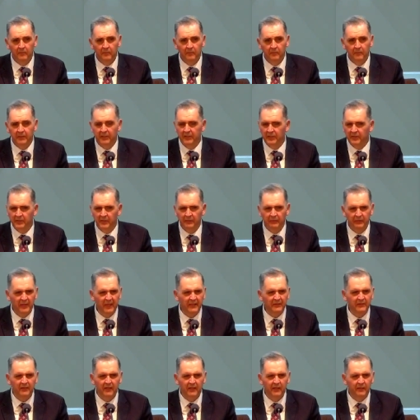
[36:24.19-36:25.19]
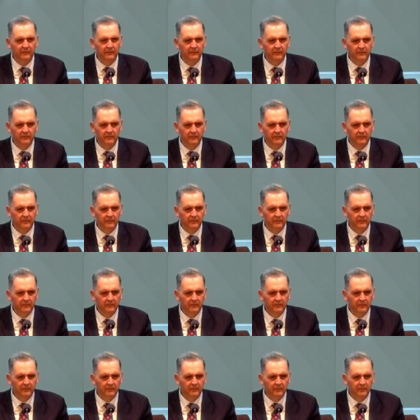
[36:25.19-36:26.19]
Because if they did,
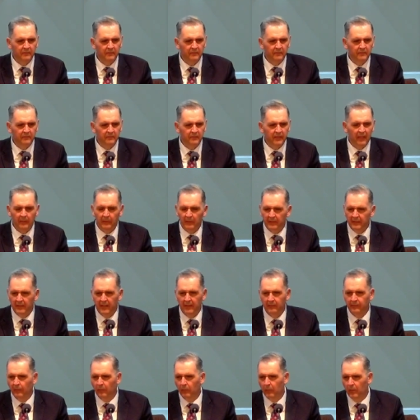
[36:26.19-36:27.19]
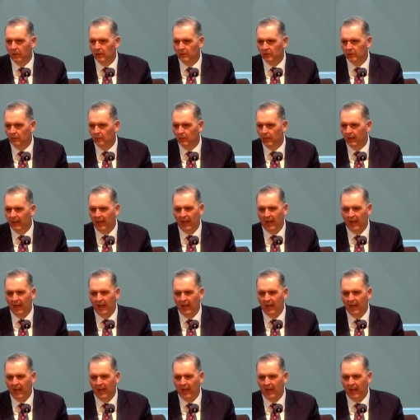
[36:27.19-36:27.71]
they would never walk away.